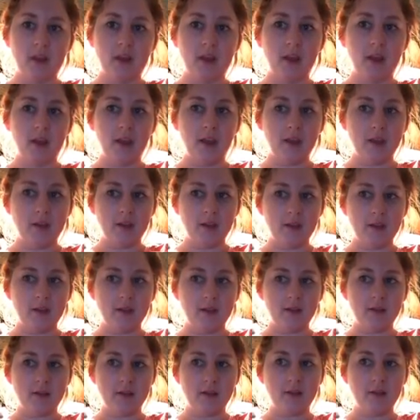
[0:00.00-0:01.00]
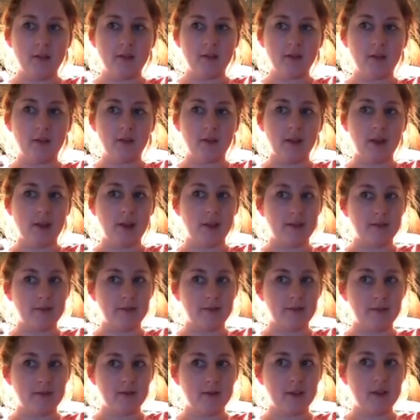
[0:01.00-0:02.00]
And we have
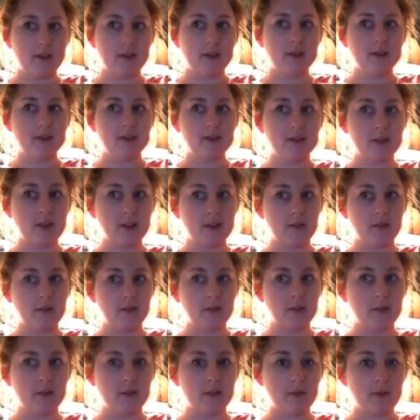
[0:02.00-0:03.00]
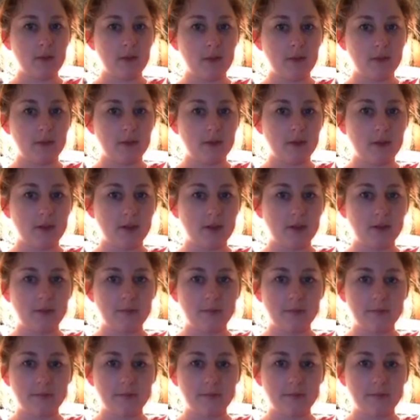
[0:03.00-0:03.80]
settled with a publisher.